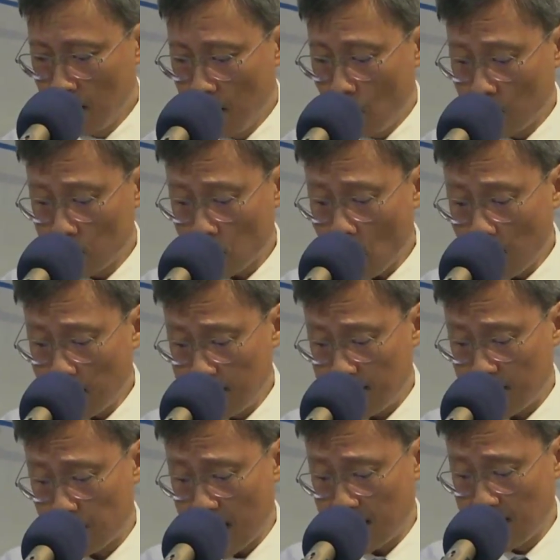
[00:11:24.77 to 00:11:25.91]
Well, scholars
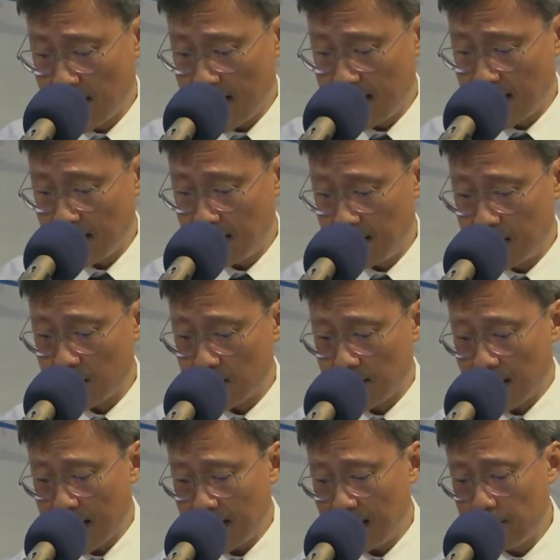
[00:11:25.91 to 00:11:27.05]
speculate that it's
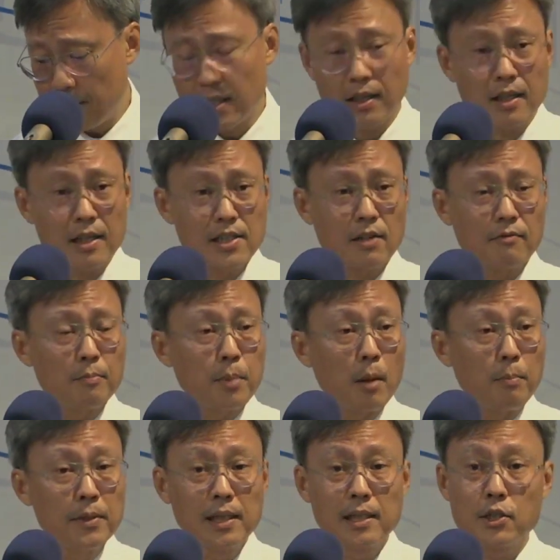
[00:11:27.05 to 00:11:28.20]
likely because of a
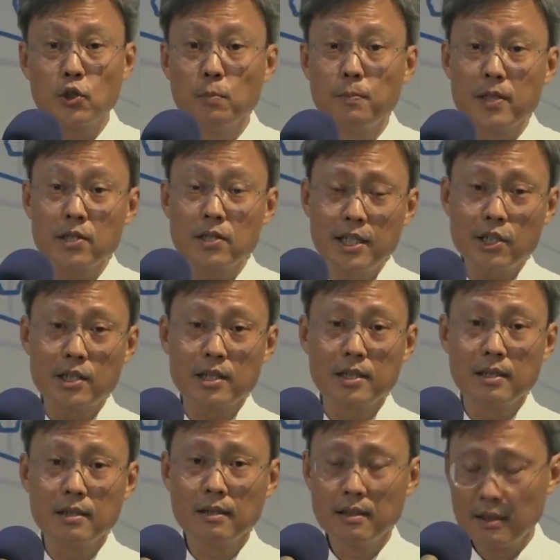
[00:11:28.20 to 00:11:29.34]
popular
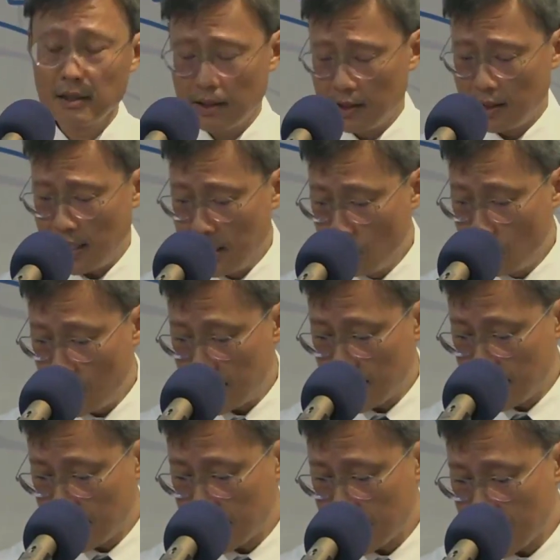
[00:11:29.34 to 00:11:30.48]
superstition in
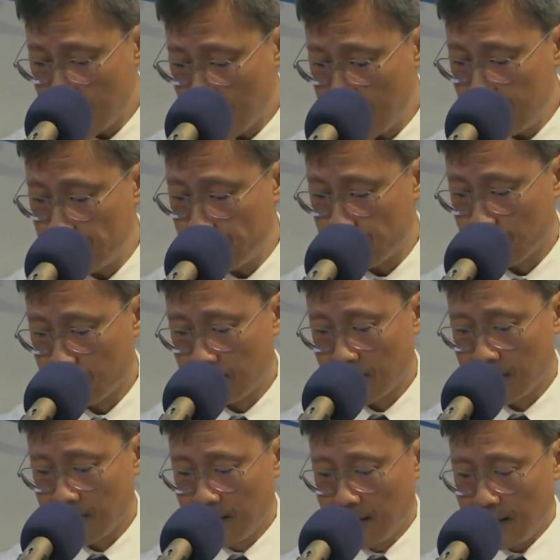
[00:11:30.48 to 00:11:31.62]
Jesus' time
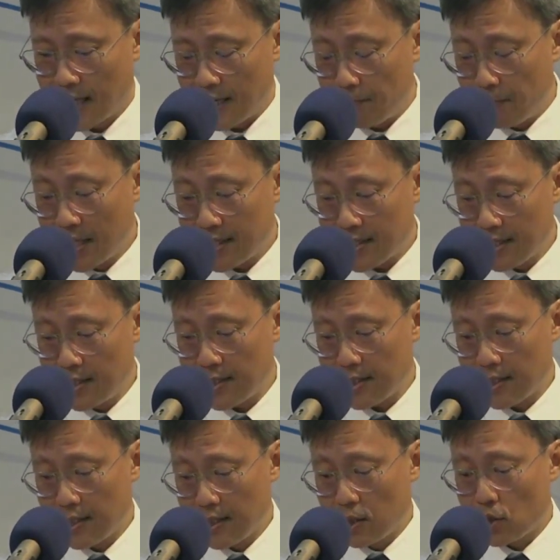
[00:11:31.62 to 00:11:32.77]
that a person's
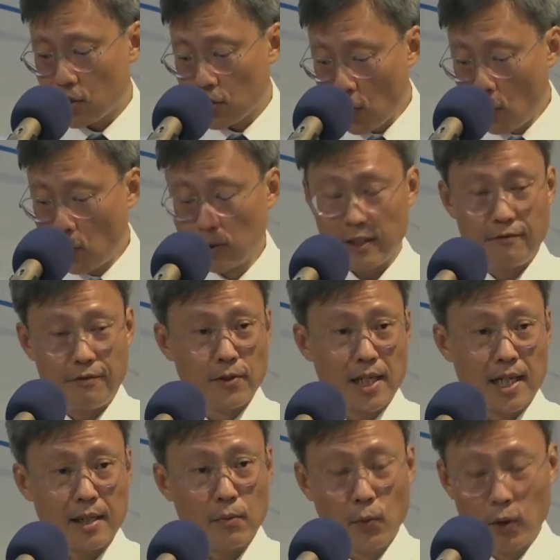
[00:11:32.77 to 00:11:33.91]
soul, if you
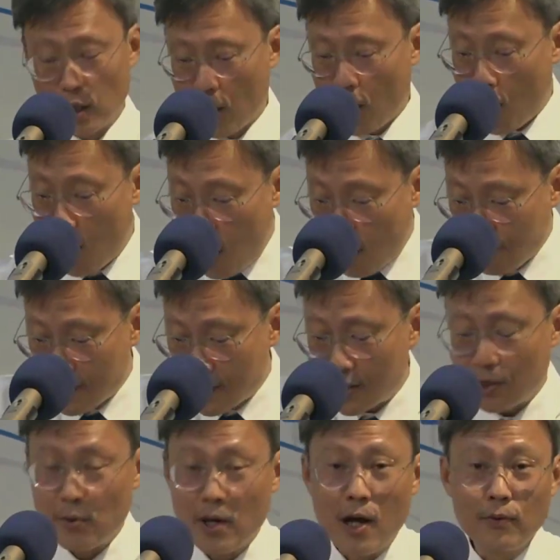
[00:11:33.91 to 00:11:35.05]
like, would hover
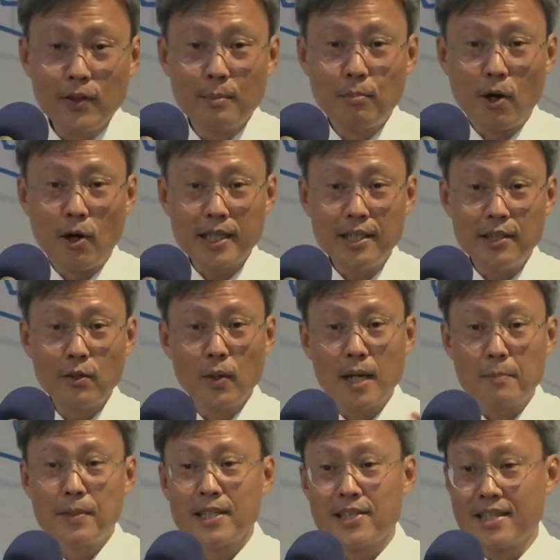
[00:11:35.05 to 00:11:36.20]
around the body. You know, when a
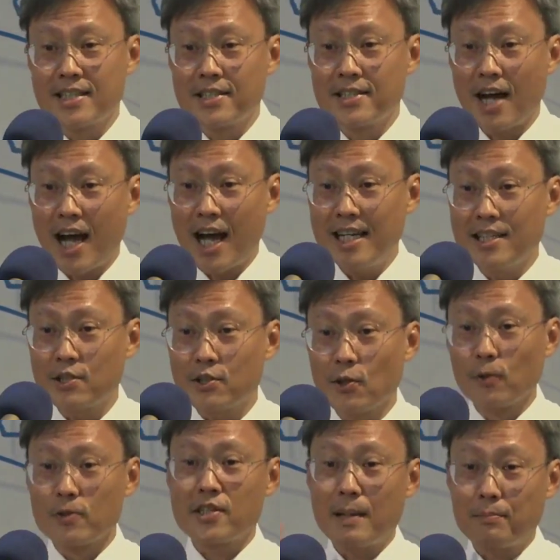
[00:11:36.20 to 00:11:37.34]
person's die, his soul
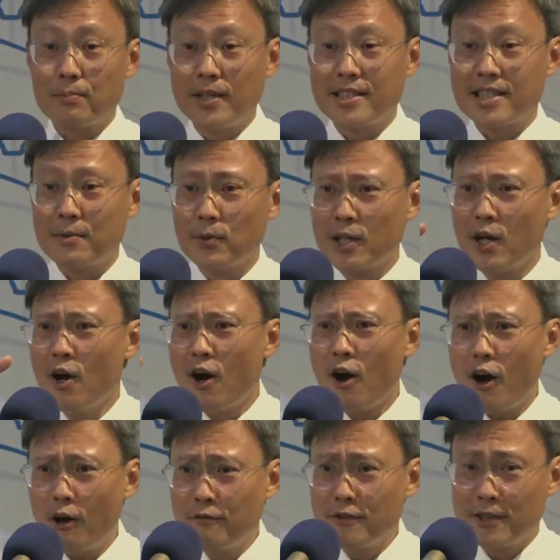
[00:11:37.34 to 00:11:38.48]
separates and would
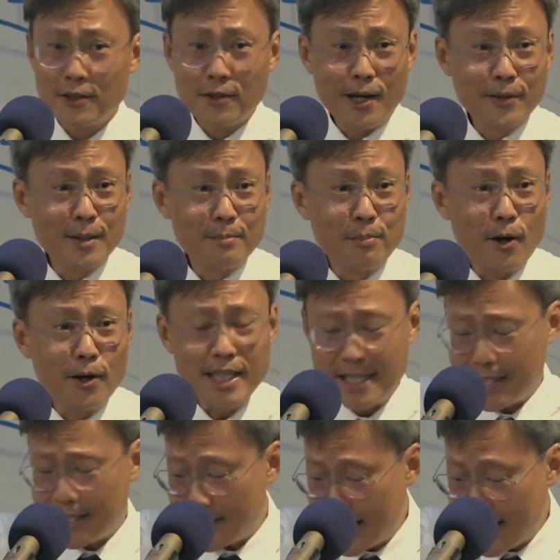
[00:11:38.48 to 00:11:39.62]
hover around the body,
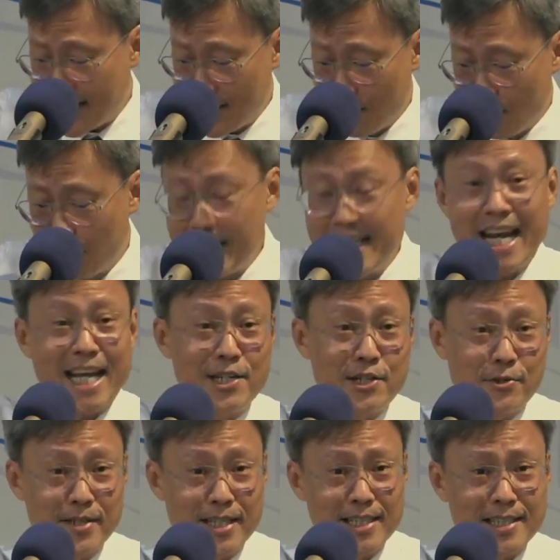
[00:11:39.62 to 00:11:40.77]
seeking re
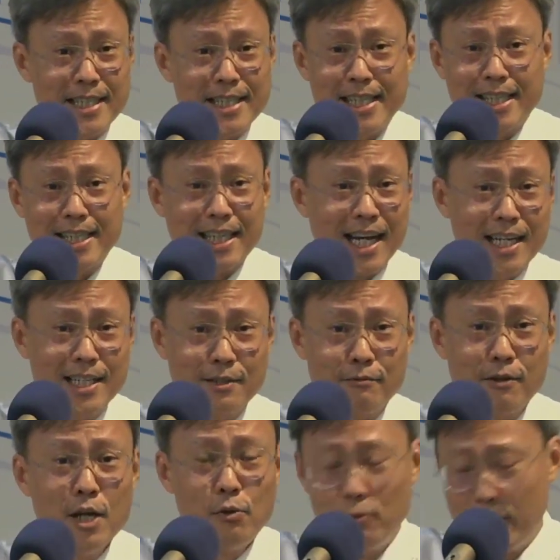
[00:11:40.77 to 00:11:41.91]
entry, seeking a kind of
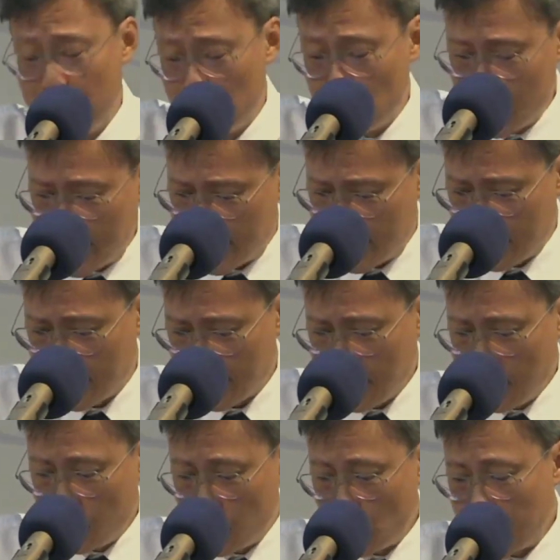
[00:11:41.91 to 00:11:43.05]
reunion
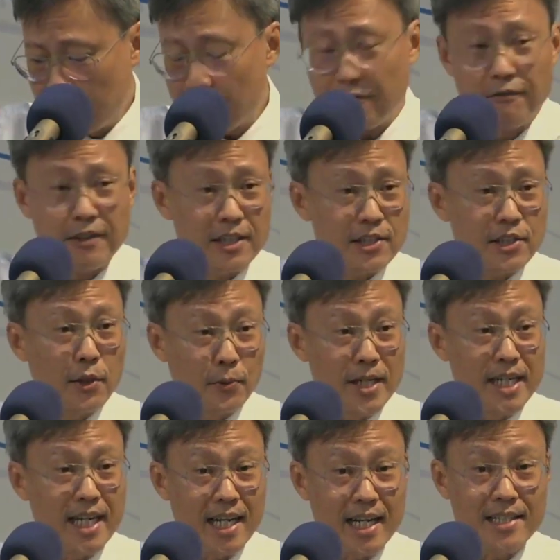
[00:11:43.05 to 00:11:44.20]
during the first three
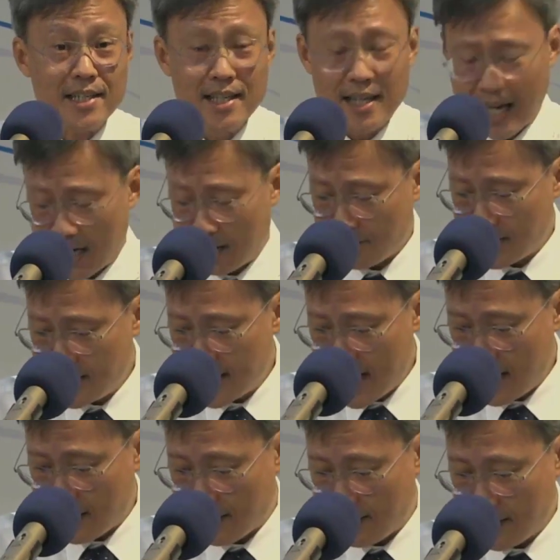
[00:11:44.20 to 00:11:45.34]
days after
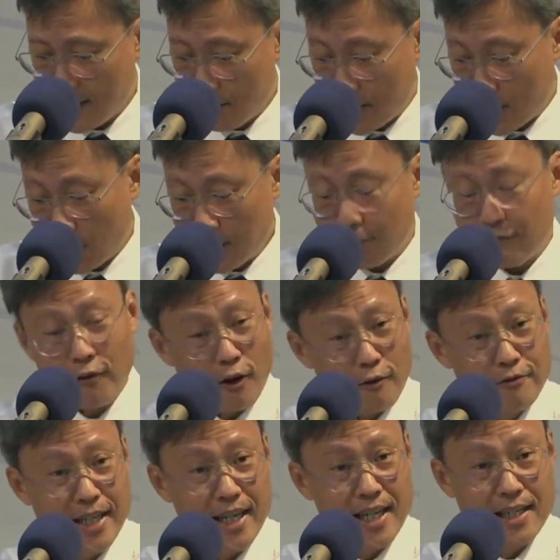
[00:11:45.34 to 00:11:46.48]
death. But on the fourth
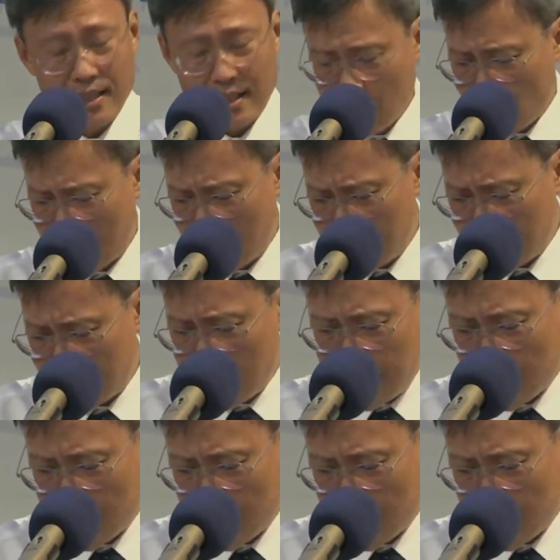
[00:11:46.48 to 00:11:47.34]
day, when the